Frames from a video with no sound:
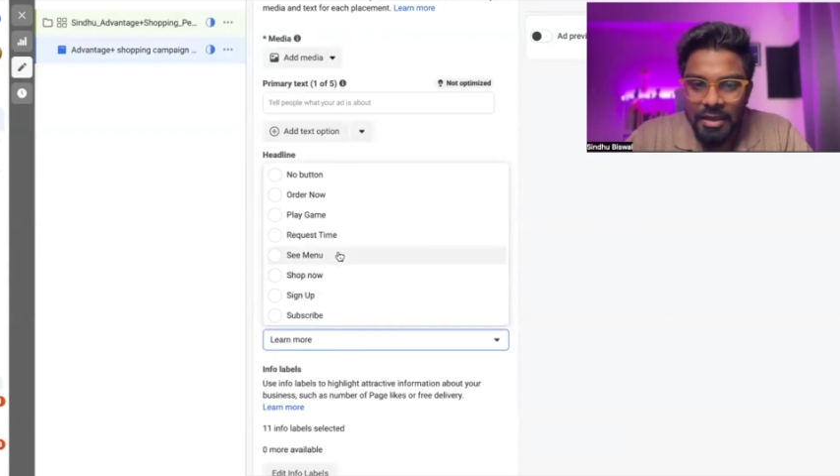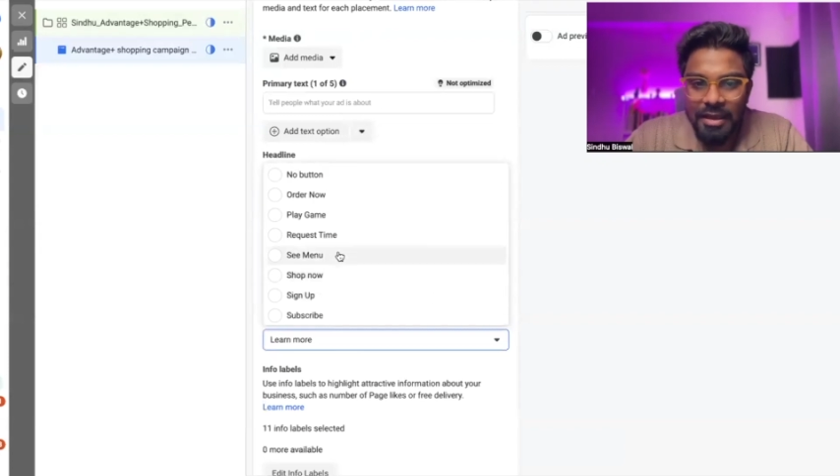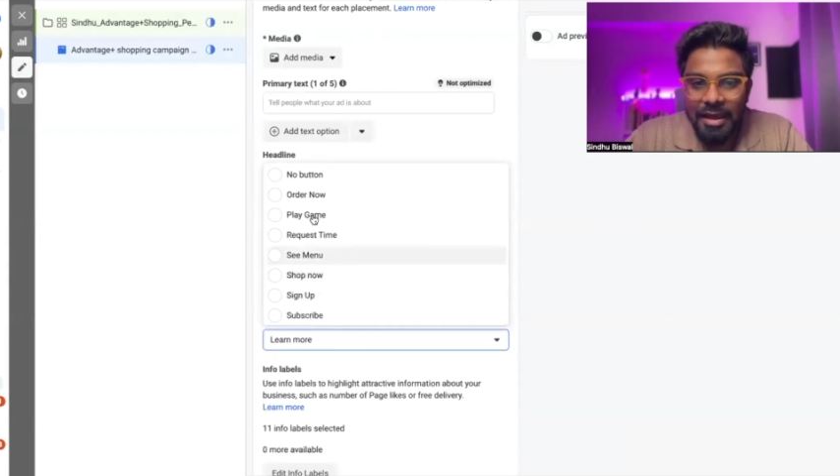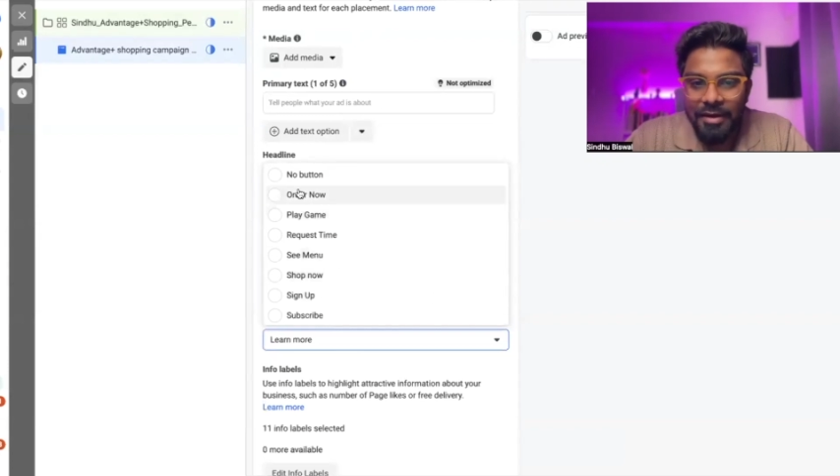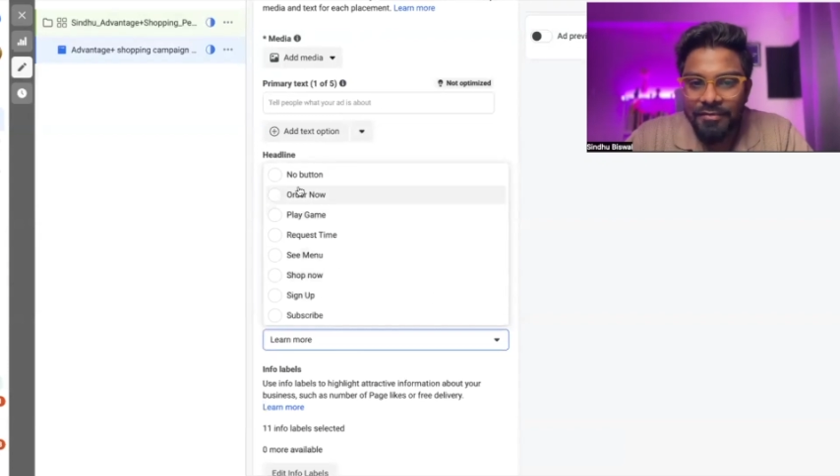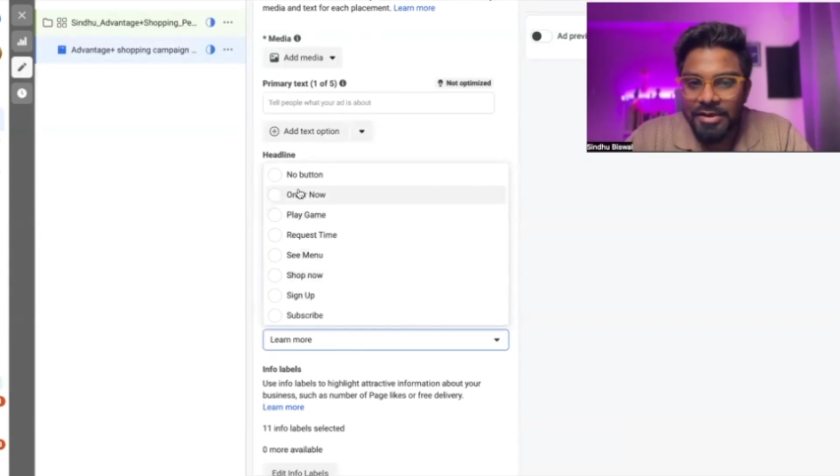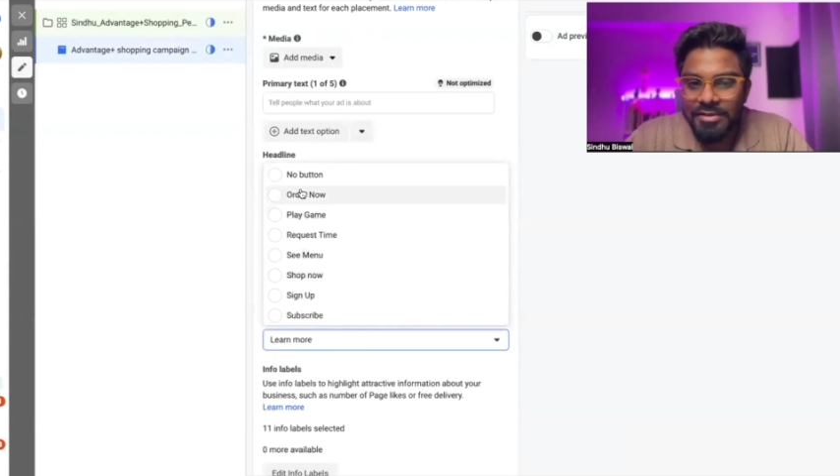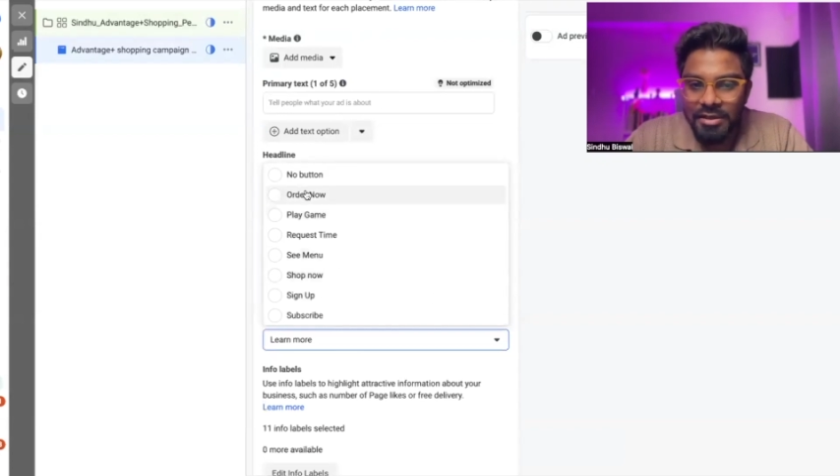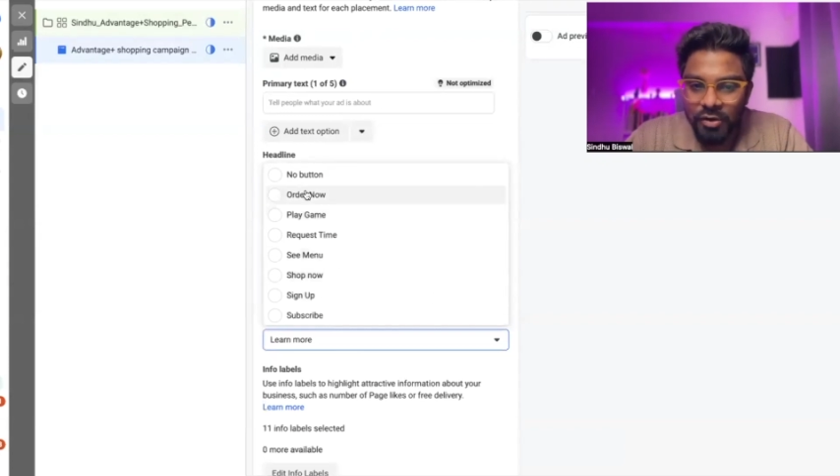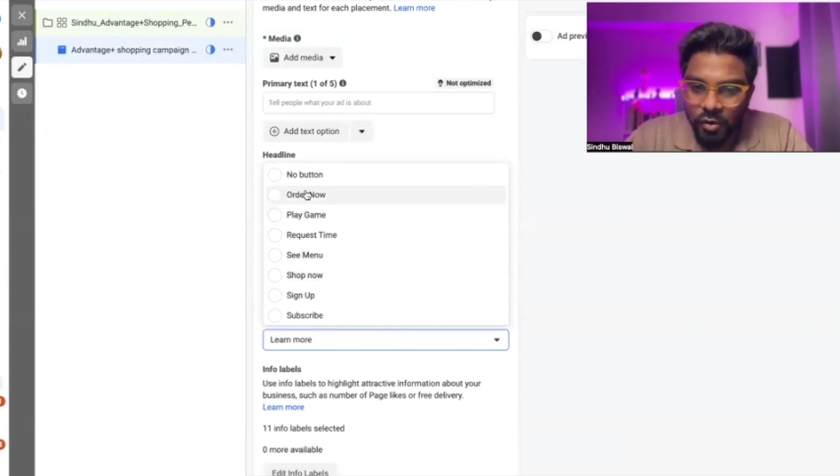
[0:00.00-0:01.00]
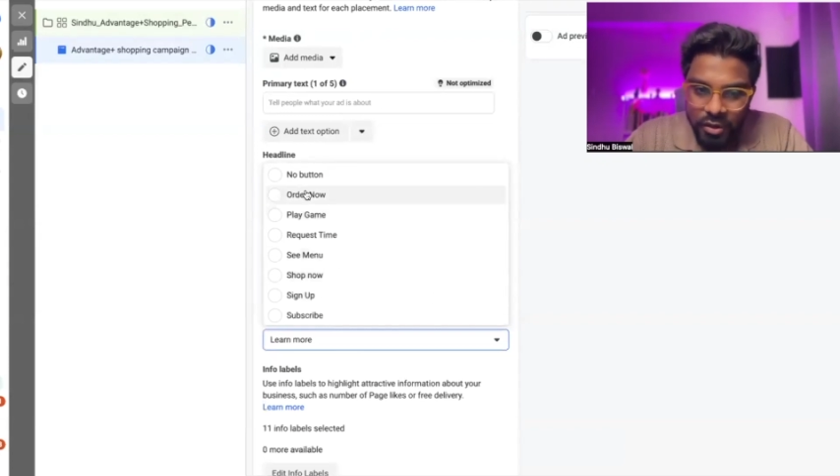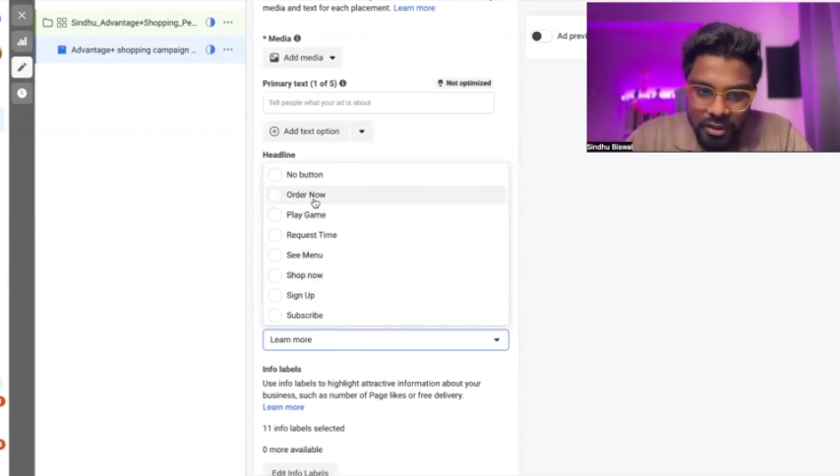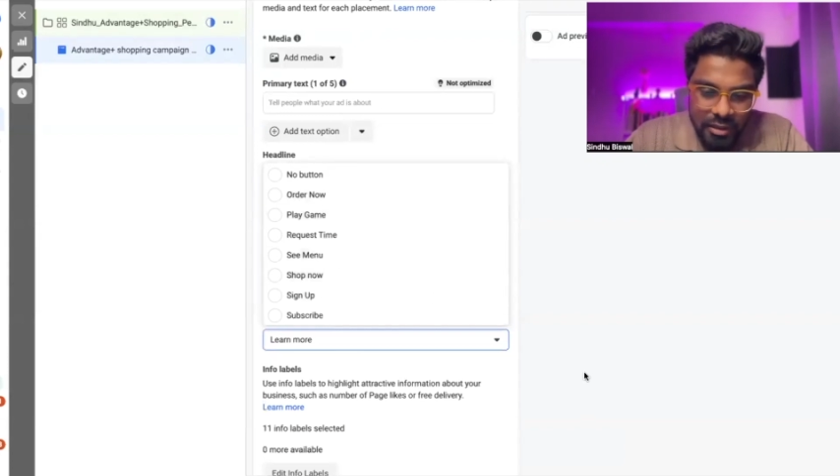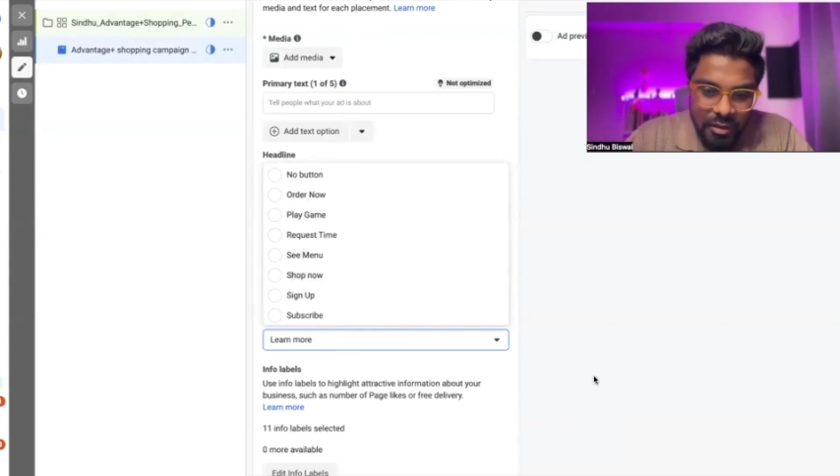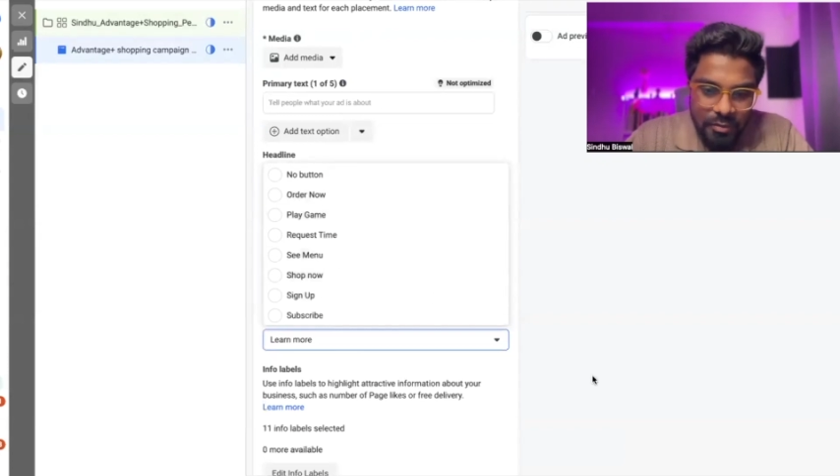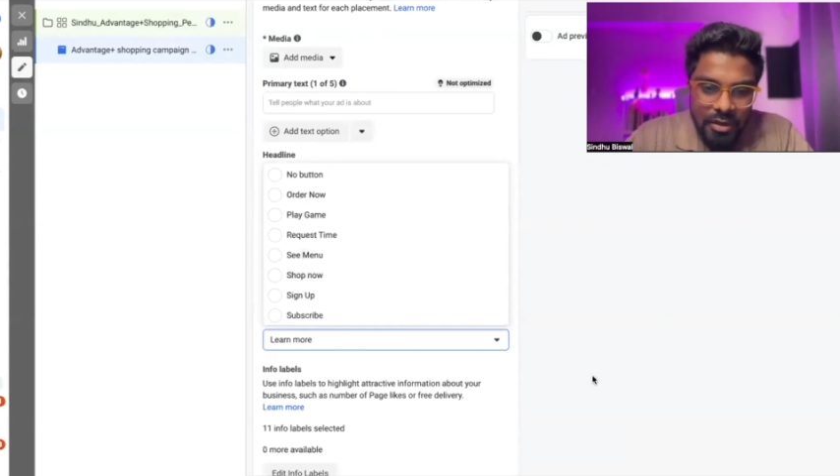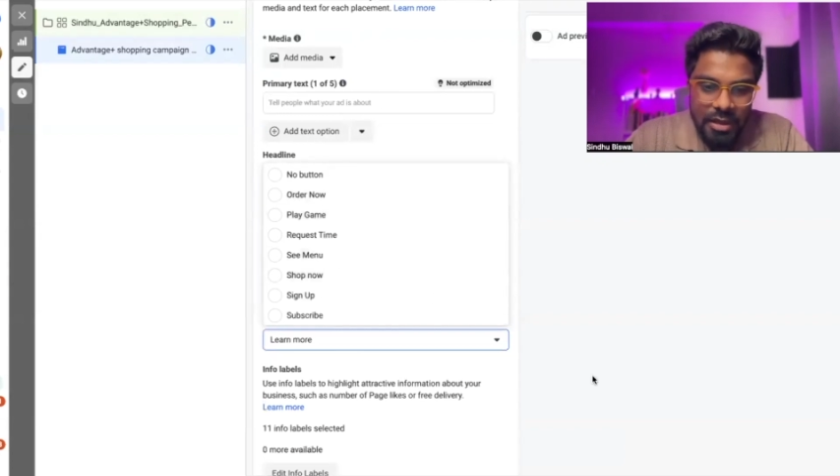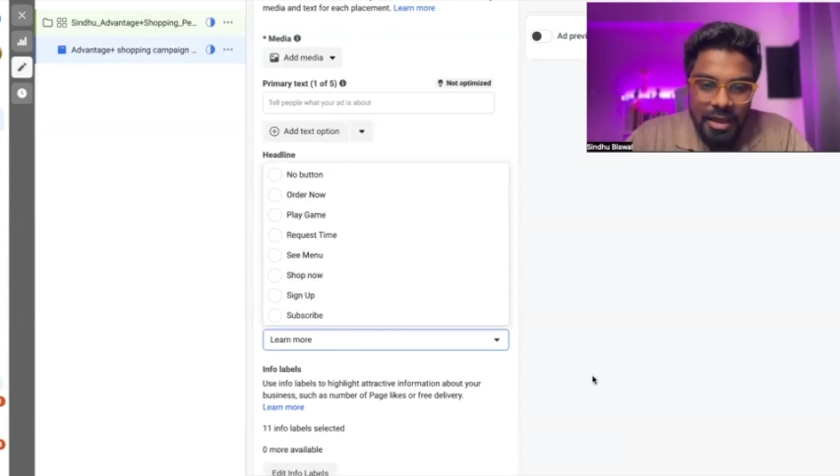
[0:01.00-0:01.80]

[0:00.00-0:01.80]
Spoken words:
I have tested order now.